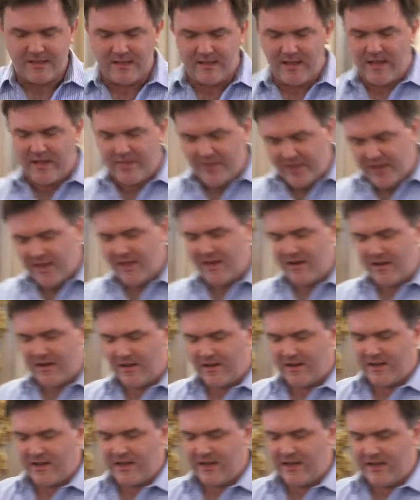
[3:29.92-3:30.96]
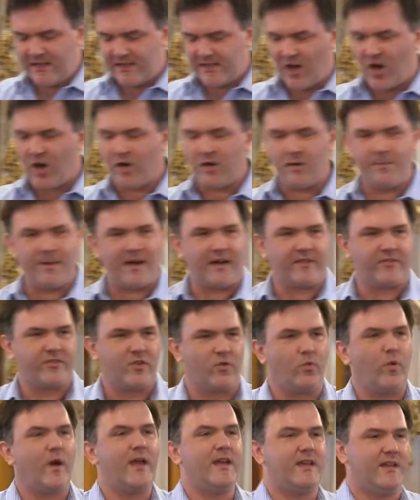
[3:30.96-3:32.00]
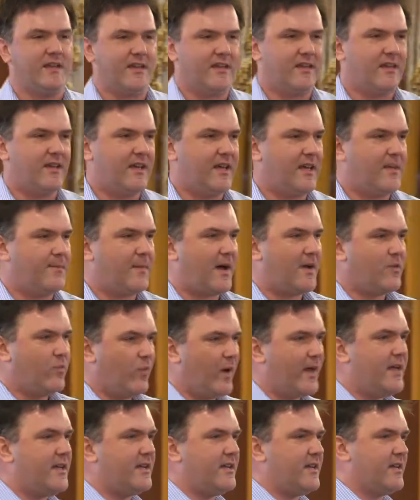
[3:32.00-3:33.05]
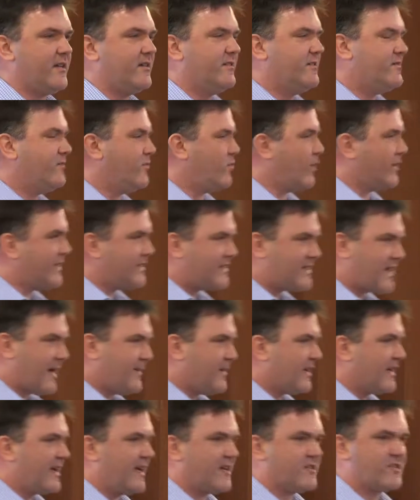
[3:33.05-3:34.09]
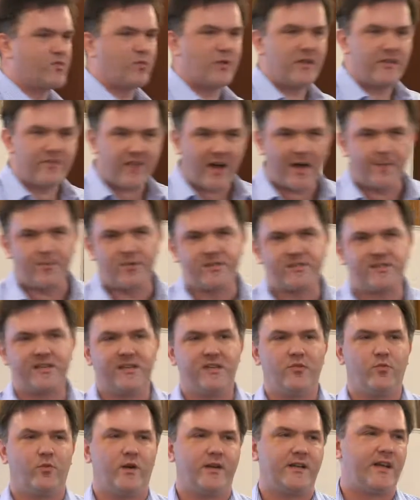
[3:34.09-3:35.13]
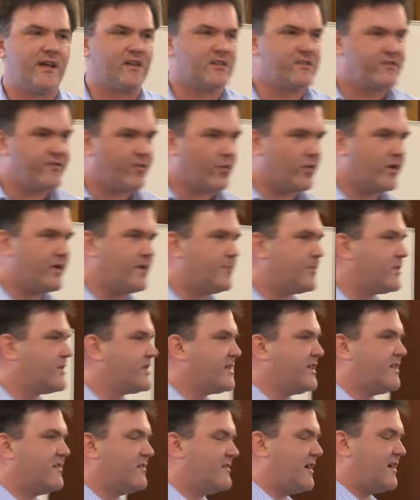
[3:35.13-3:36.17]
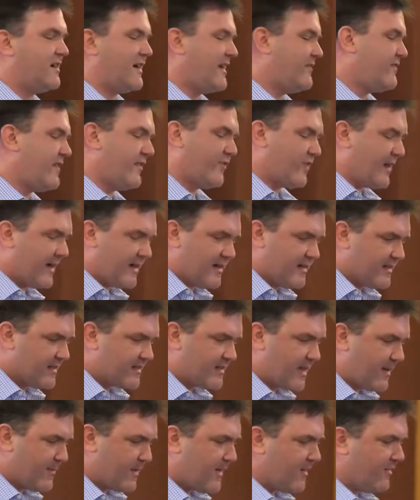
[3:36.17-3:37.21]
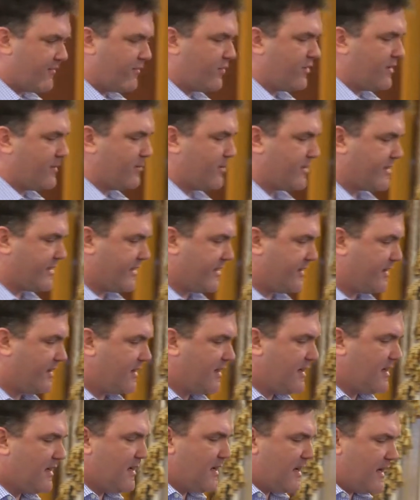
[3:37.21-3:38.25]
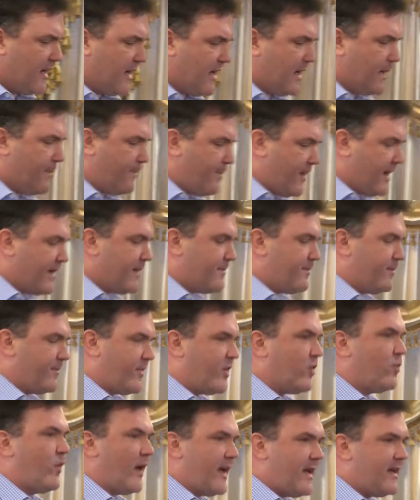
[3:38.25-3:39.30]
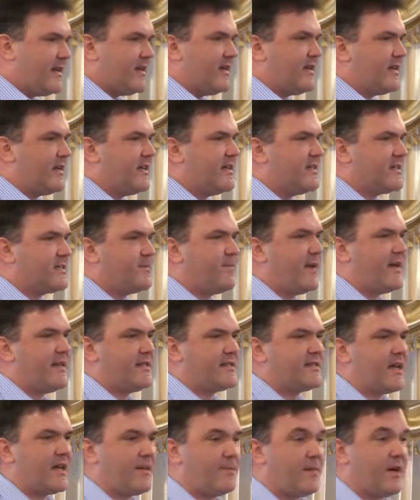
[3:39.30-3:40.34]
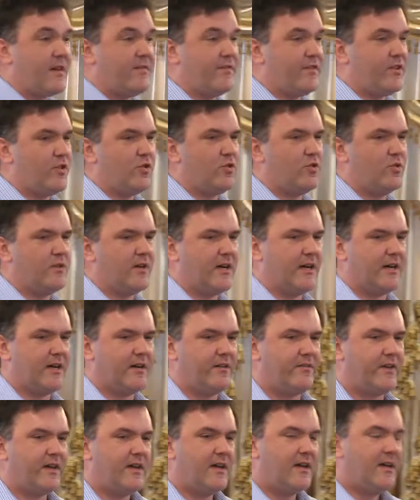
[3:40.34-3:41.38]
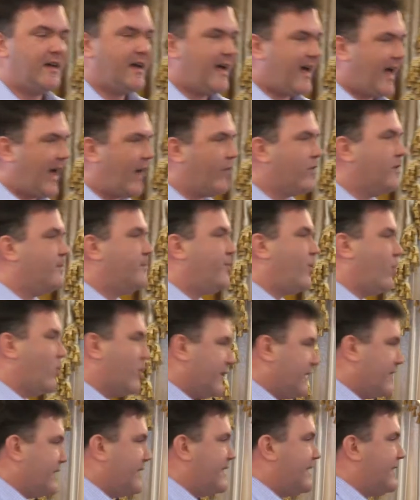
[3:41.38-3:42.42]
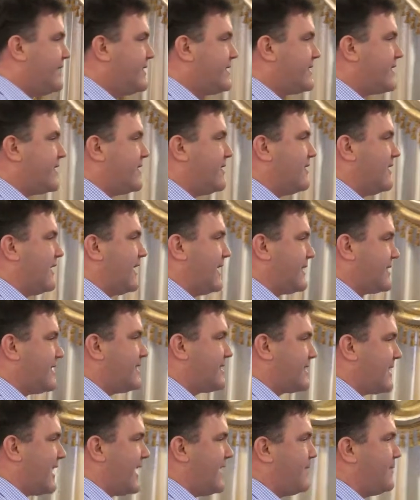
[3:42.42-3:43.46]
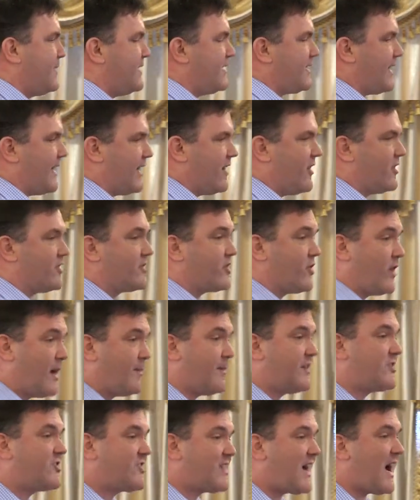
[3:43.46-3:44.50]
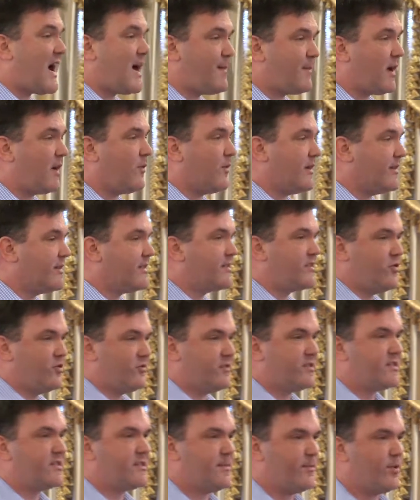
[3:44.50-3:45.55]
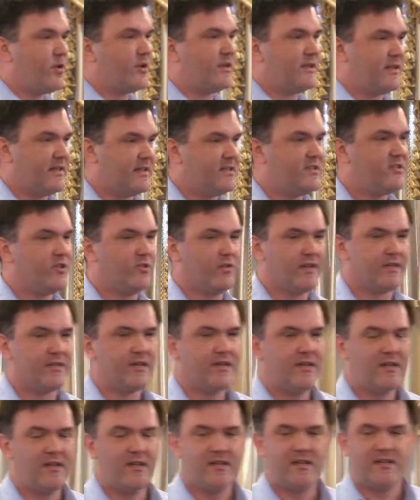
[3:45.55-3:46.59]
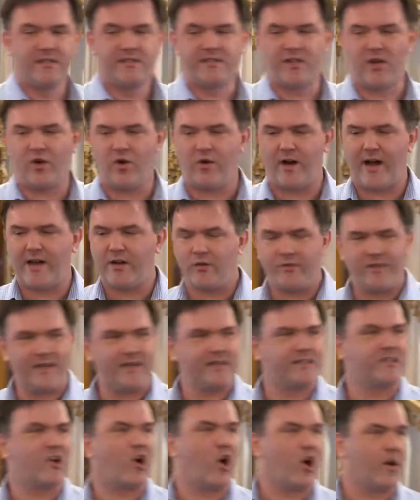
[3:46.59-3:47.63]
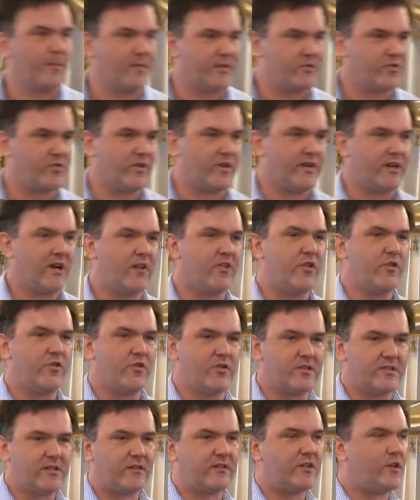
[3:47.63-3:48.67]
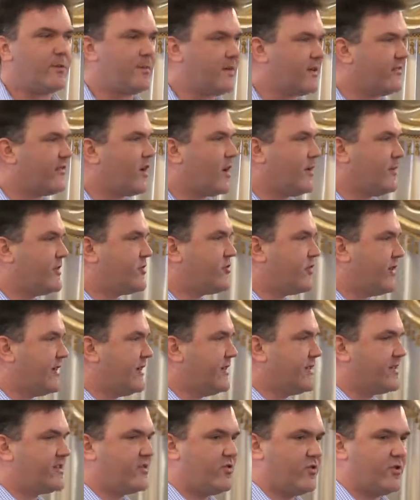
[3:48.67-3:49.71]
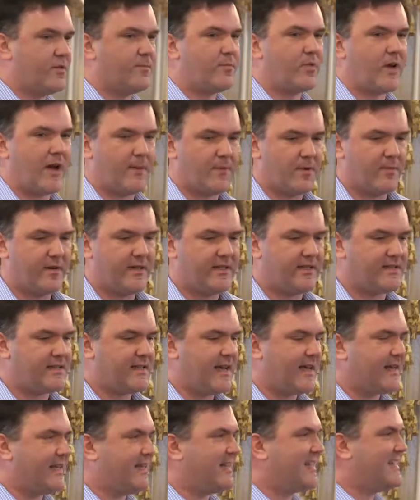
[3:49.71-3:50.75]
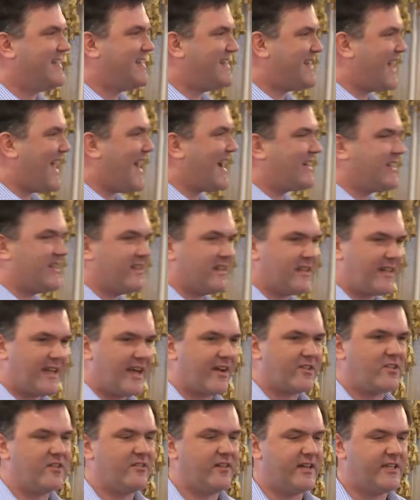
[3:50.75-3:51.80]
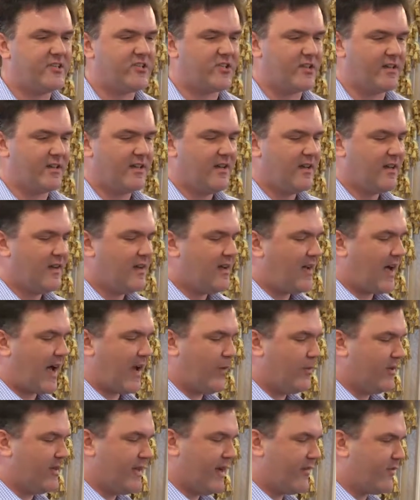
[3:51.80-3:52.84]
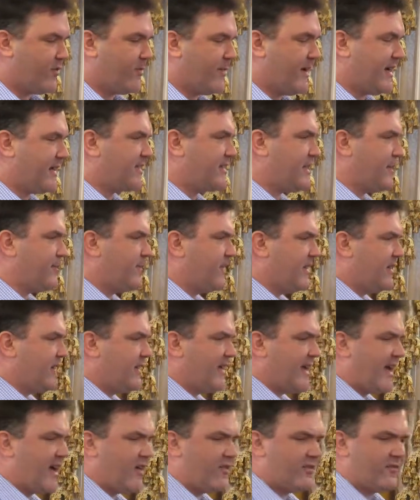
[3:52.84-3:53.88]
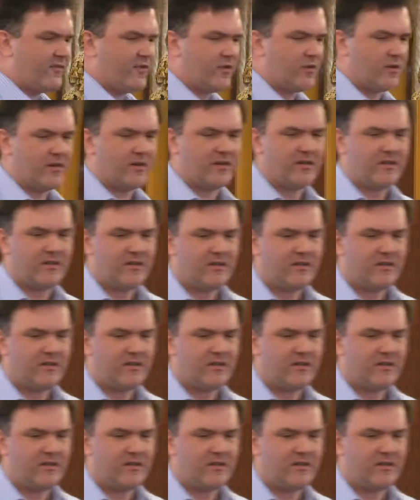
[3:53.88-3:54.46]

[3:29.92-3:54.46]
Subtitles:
then it's all about the weighting. And my weighting, one assignment counts 25%, one counts 40%. I've never had an assignment count 40%. But the weighting is based on my view of how important it is as an assignment and also how much time I want the students to put into it. So I don't think it's arbitrary, although there's a little bit of arbitrariness to it probably. It's not an exact calculation. I would never make something count for